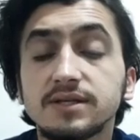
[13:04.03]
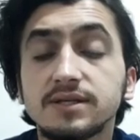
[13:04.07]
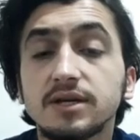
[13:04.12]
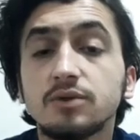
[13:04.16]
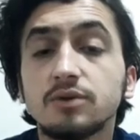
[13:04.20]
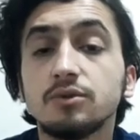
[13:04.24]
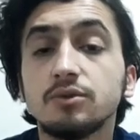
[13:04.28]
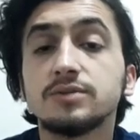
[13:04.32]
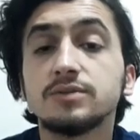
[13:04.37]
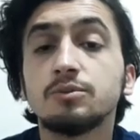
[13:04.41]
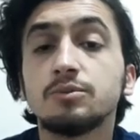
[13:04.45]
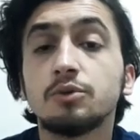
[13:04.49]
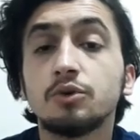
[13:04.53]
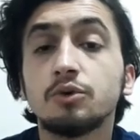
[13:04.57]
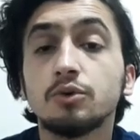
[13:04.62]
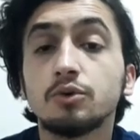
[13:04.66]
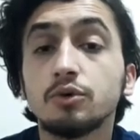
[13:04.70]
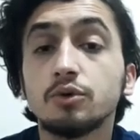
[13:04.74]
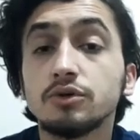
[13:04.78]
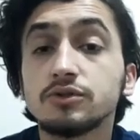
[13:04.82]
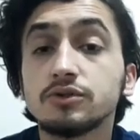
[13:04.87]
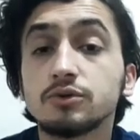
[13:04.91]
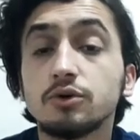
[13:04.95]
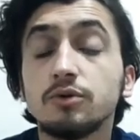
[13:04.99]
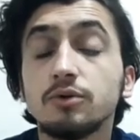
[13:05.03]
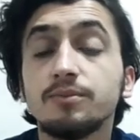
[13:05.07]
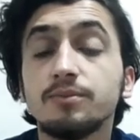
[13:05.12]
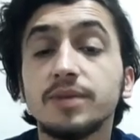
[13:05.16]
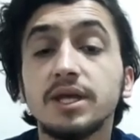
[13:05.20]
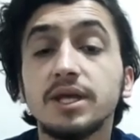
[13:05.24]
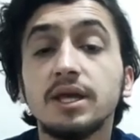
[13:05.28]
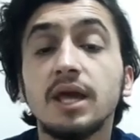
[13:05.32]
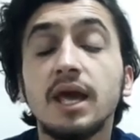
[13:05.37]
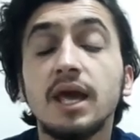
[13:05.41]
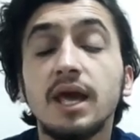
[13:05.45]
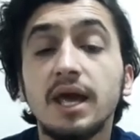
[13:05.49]
second is
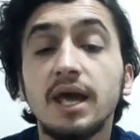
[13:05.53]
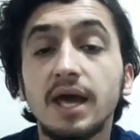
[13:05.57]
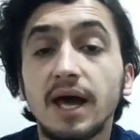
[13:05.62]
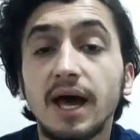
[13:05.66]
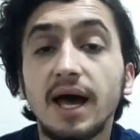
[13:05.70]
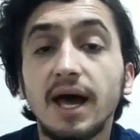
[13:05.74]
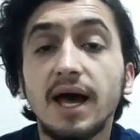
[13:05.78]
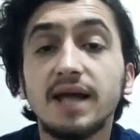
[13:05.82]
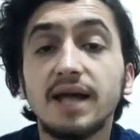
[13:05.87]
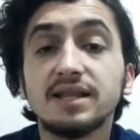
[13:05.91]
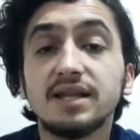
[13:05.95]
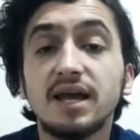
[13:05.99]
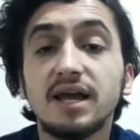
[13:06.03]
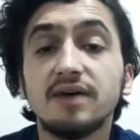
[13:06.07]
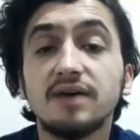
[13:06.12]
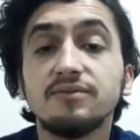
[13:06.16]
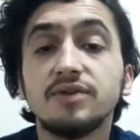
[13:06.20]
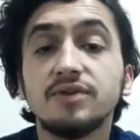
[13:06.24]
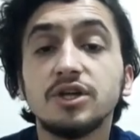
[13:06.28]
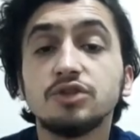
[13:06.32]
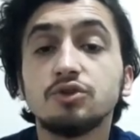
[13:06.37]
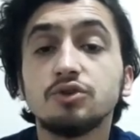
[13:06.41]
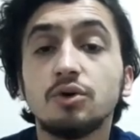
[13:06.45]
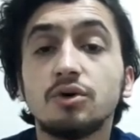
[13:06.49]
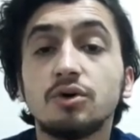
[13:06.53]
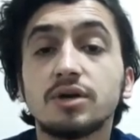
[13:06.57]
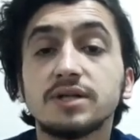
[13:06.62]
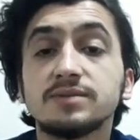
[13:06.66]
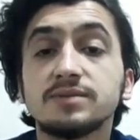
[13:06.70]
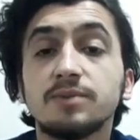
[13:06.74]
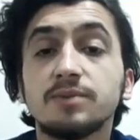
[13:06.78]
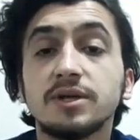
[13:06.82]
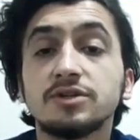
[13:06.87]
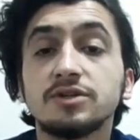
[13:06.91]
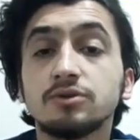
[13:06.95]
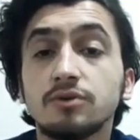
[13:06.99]
bronchoscopy and lavage or
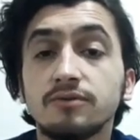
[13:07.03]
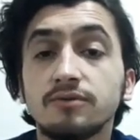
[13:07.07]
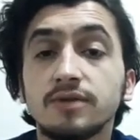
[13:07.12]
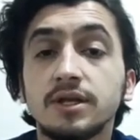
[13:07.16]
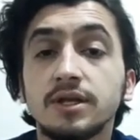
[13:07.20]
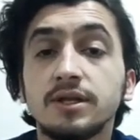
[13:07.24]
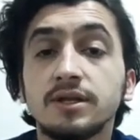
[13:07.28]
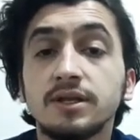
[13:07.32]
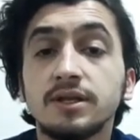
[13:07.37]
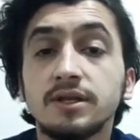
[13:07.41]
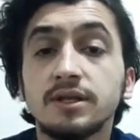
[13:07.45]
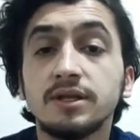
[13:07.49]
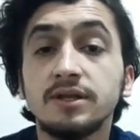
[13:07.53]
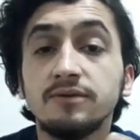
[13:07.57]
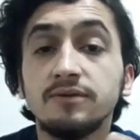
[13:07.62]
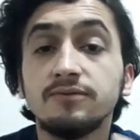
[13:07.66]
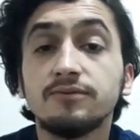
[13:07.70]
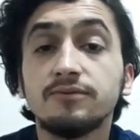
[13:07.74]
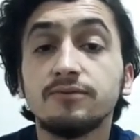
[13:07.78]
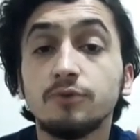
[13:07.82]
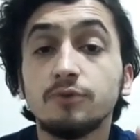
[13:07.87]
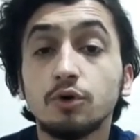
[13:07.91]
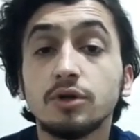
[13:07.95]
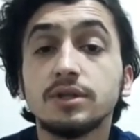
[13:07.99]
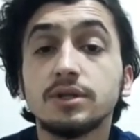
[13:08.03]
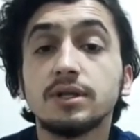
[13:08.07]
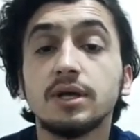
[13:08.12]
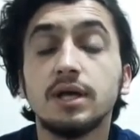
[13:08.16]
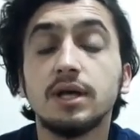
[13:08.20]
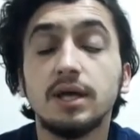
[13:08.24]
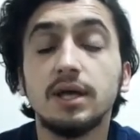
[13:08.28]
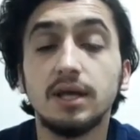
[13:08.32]
aspiration of the lymph node.